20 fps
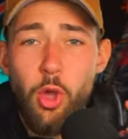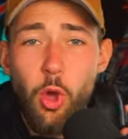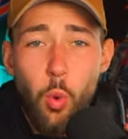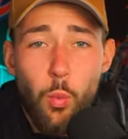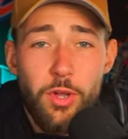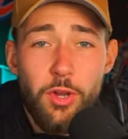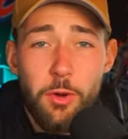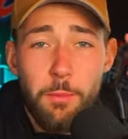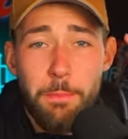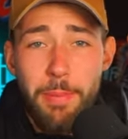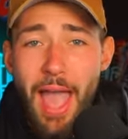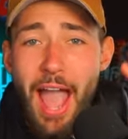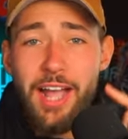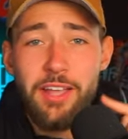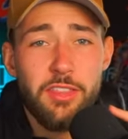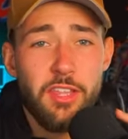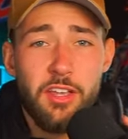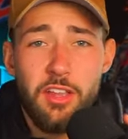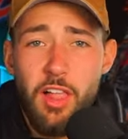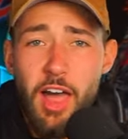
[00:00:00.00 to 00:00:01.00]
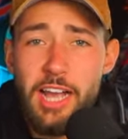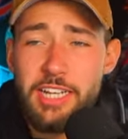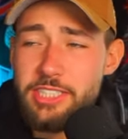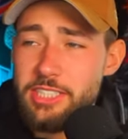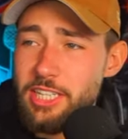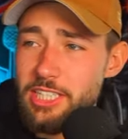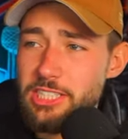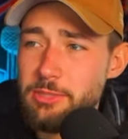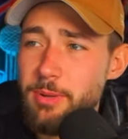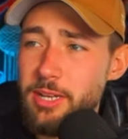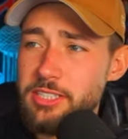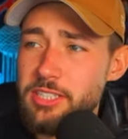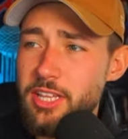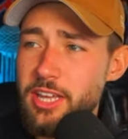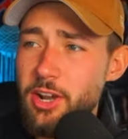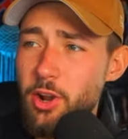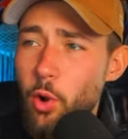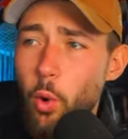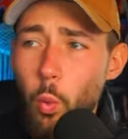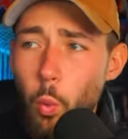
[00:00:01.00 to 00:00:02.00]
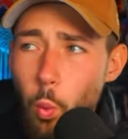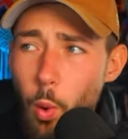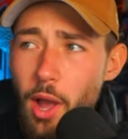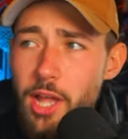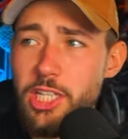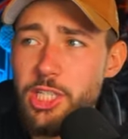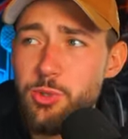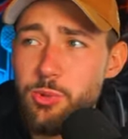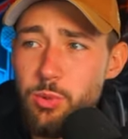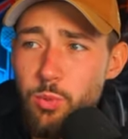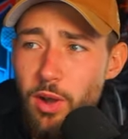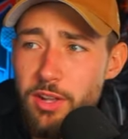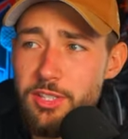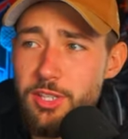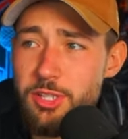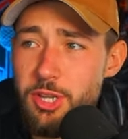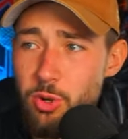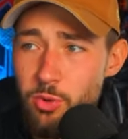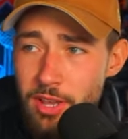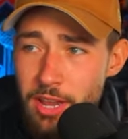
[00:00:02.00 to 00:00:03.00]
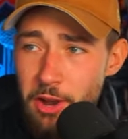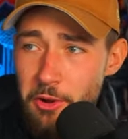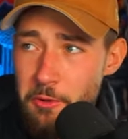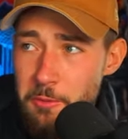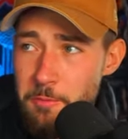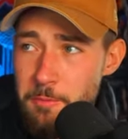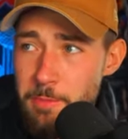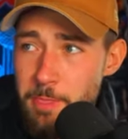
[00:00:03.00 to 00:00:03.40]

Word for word: We are back on the clock six picks later. What do we want to do here?